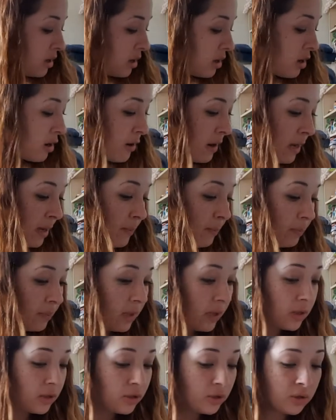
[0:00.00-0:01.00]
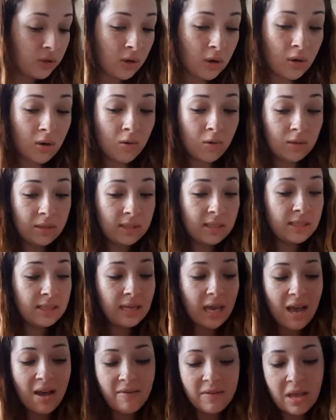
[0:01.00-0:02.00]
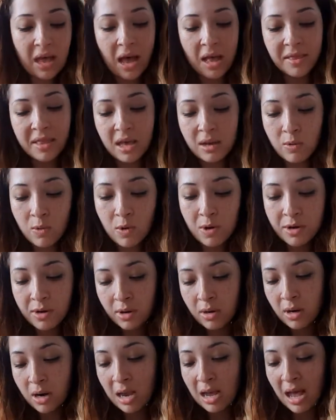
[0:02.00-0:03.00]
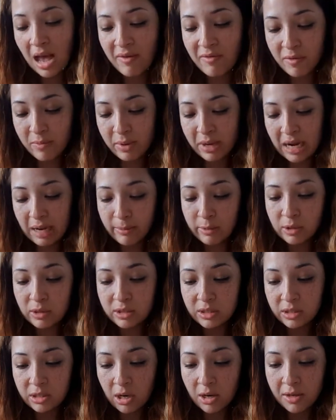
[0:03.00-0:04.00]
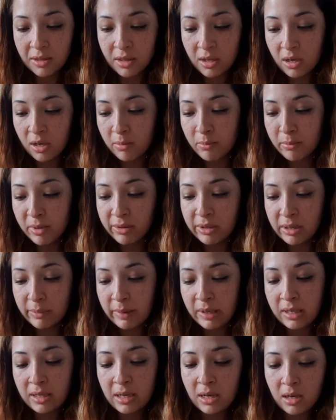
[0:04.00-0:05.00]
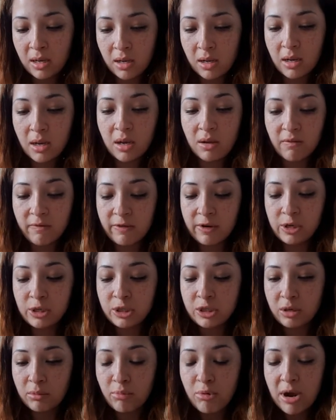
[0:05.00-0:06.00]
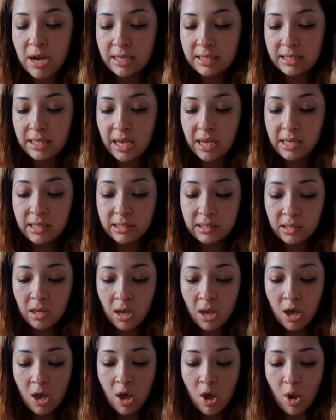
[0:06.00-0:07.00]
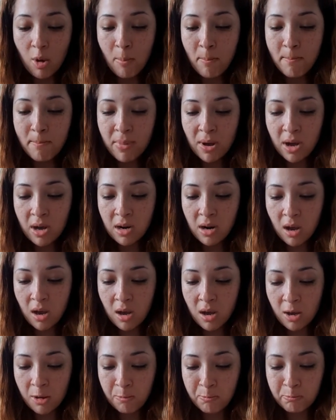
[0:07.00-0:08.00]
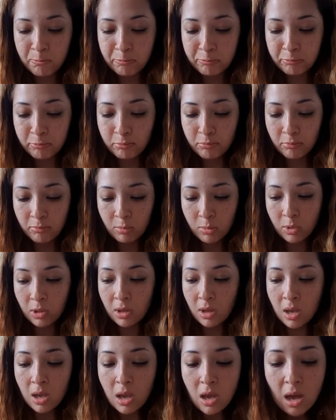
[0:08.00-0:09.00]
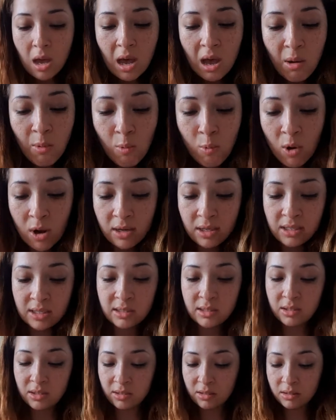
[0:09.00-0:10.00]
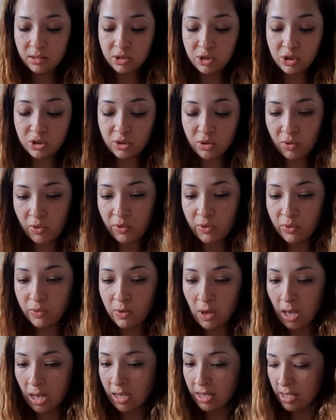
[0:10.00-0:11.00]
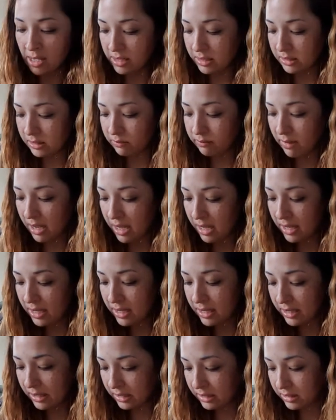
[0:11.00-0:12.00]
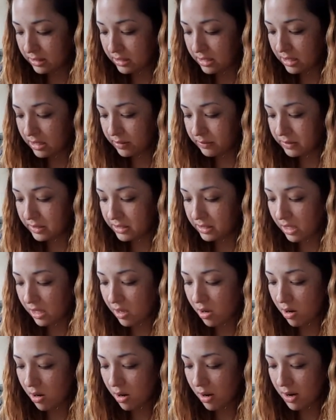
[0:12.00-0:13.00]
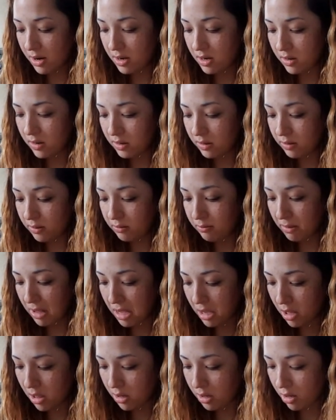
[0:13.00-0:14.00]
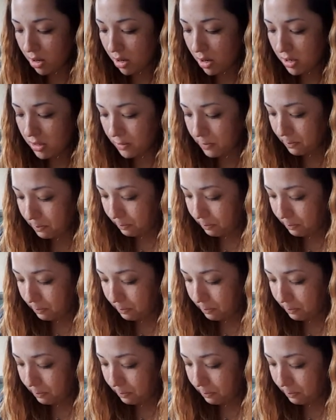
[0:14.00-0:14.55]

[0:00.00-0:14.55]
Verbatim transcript: All right. So since I haven't gotten that order, I haven't been able to start the Mirabilia conversion process. But um, I wanted to show you guys my DMC card, my color card.